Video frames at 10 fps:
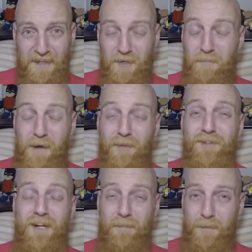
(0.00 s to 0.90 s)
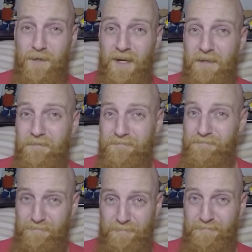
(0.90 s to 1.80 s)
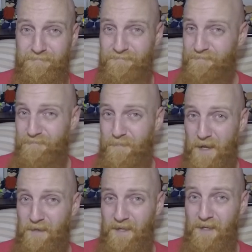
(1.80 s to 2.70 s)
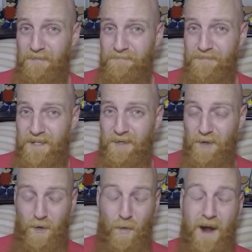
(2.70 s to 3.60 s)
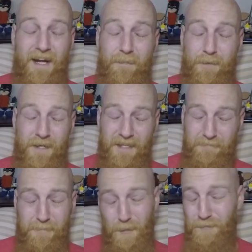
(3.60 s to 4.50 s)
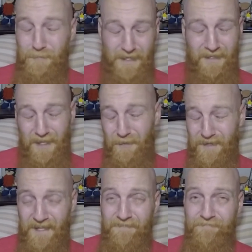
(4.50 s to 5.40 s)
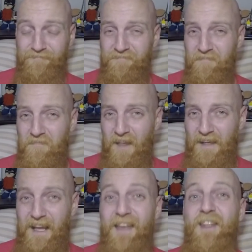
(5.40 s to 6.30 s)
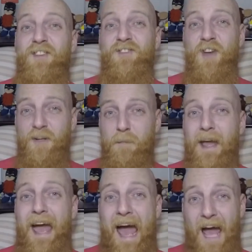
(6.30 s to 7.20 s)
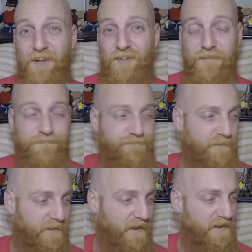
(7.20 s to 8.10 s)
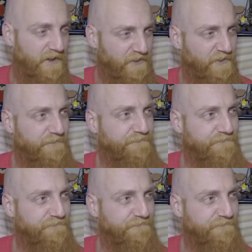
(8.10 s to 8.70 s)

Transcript: your Belgian uppercut pale ale thing or your Hawaiian uppercut Belgian pale ale thing. Yeah, that sucked my ass. This?